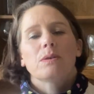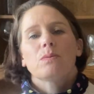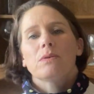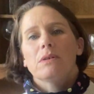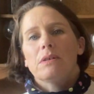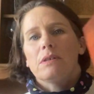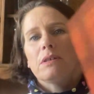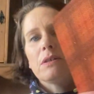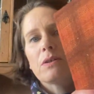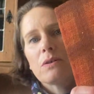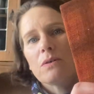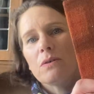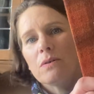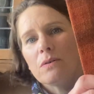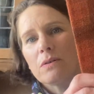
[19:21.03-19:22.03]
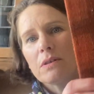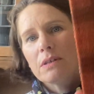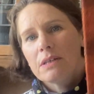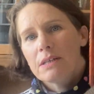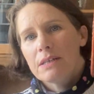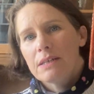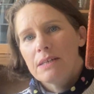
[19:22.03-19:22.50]
one has got,
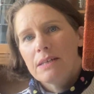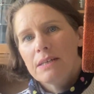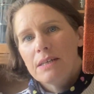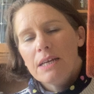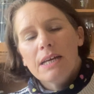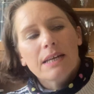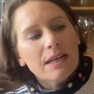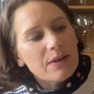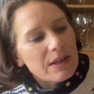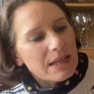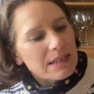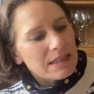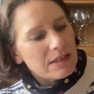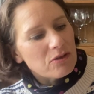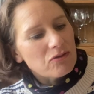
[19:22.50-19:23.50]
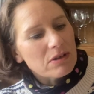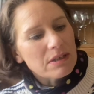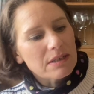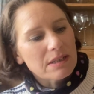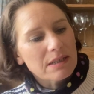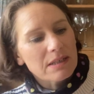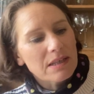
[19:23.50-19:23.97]
now that's
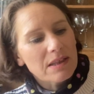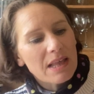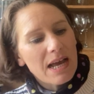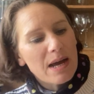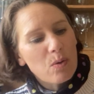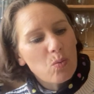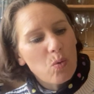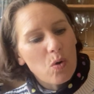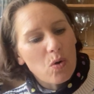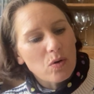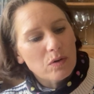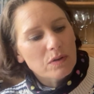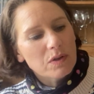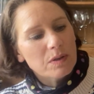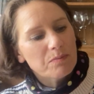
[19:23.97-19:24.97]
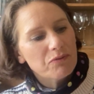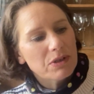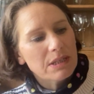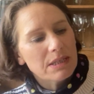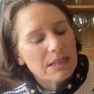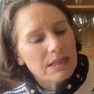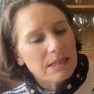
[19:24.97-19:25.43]
interesting. So that was Prit
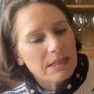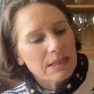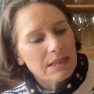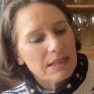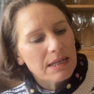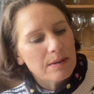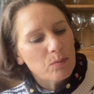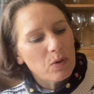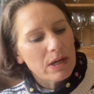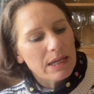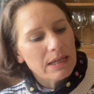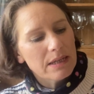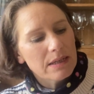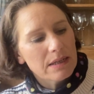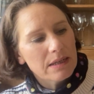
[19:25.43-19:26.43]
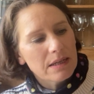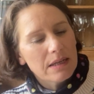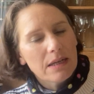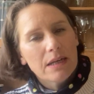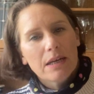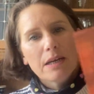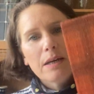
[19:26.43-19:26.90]
sticked in the same way,
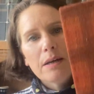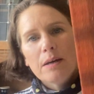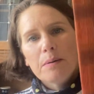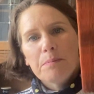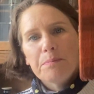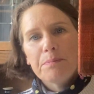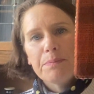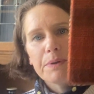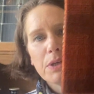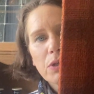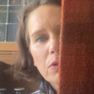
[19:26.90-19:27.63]
but you